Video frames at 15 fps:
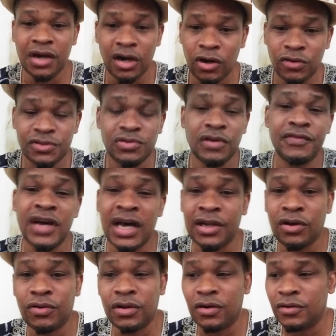Axosu of
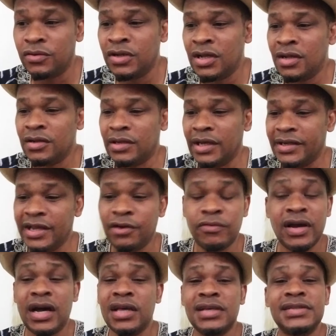Ganlodo like they
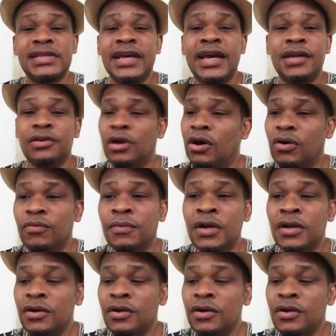around here saying, no,